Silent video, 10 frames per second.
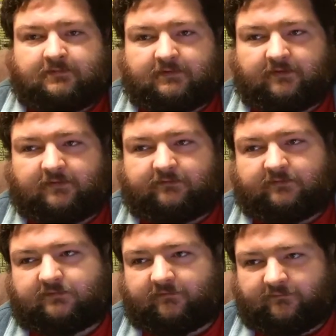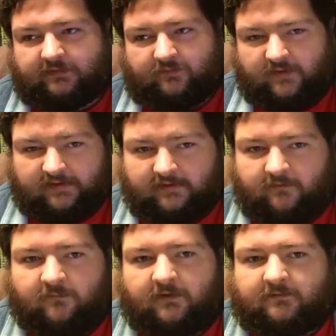You know, it's just something that we
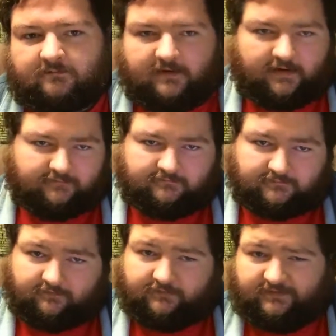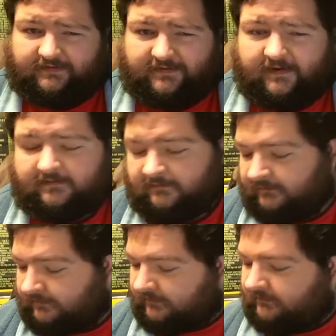don't understand completely yet.
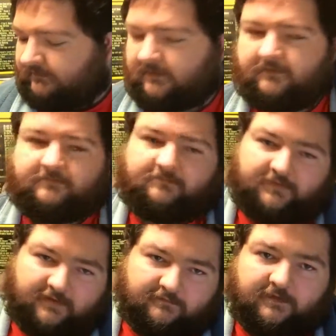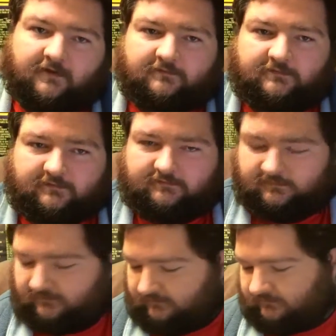So there's the answer
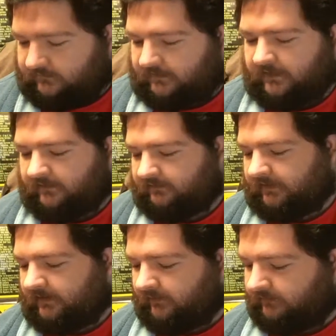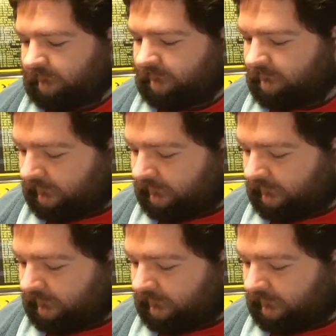to that question.